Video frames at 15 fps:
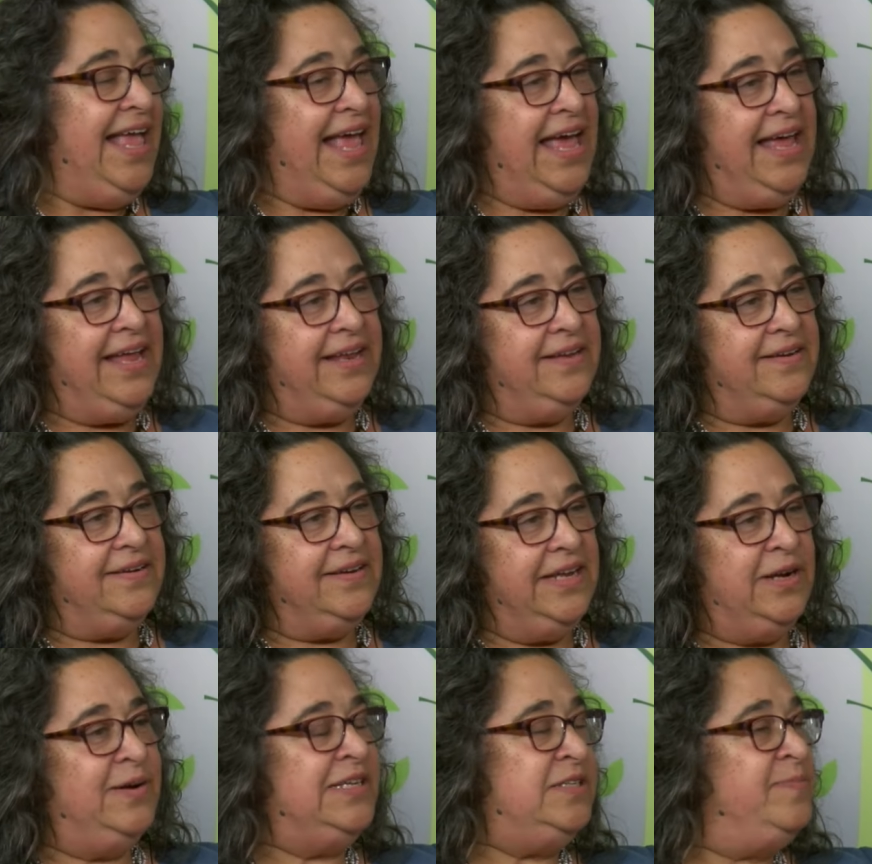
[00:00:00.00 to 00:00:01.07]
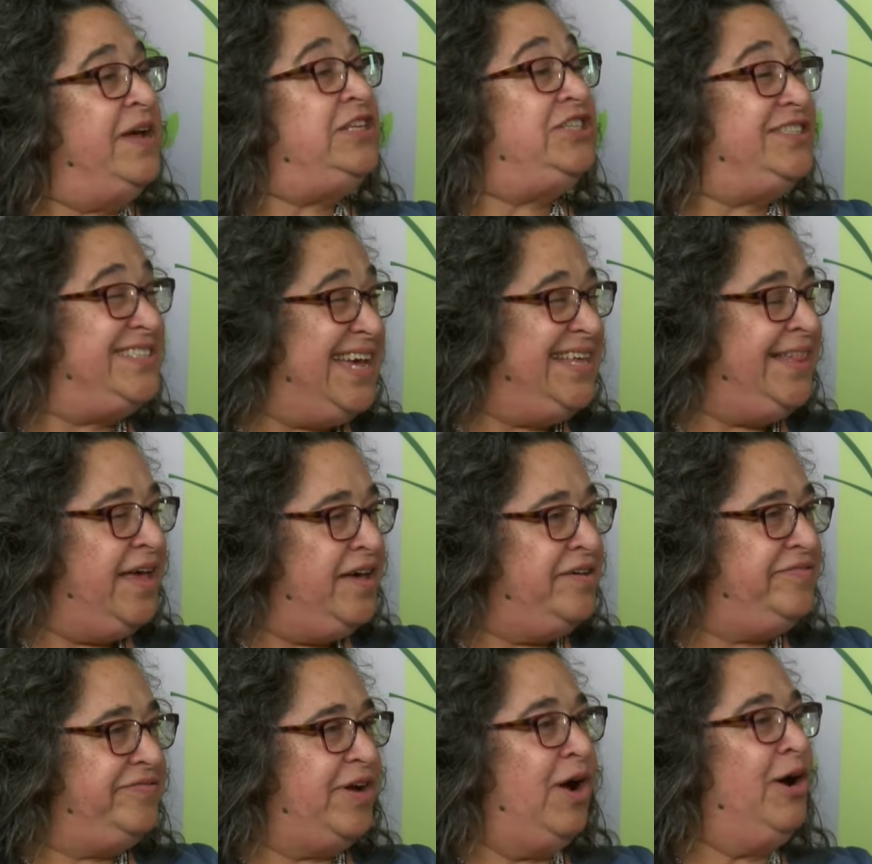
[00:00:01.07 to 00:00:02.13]
And, you know, as much as I
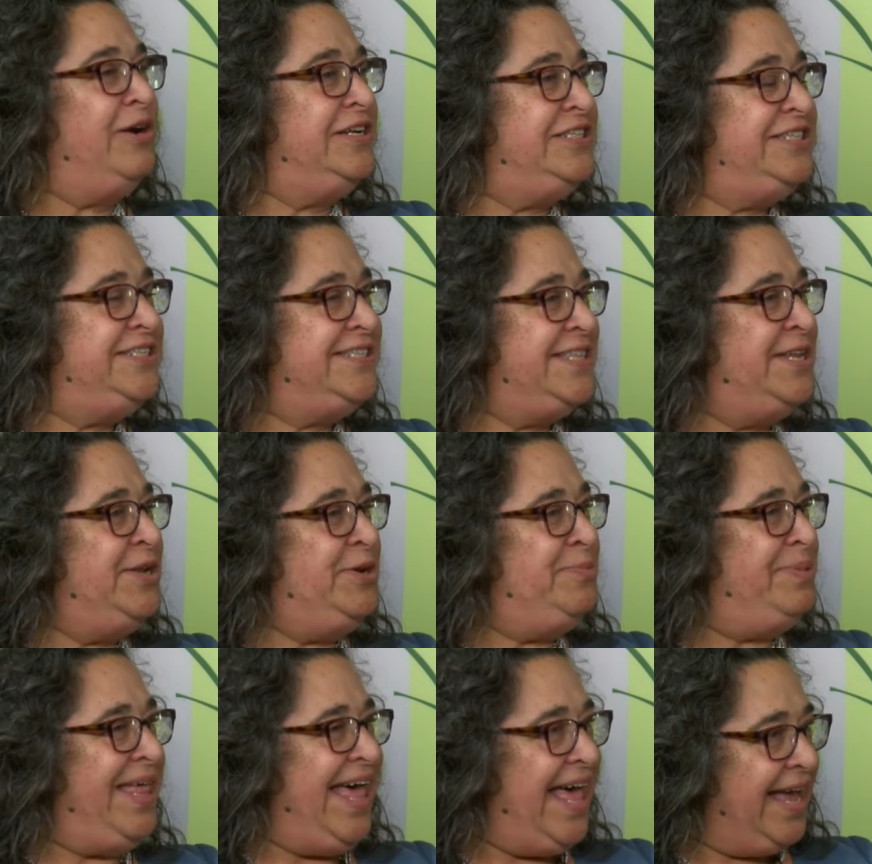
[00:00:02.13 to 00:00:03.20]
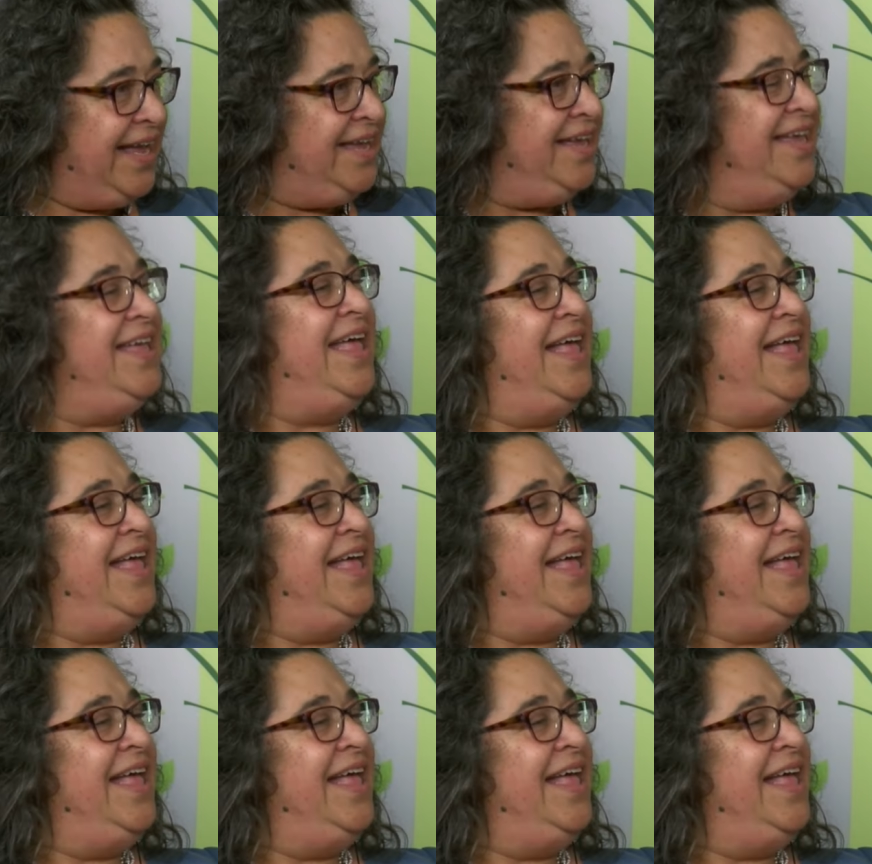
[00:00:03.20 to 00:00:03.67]
love Orange is the New Black,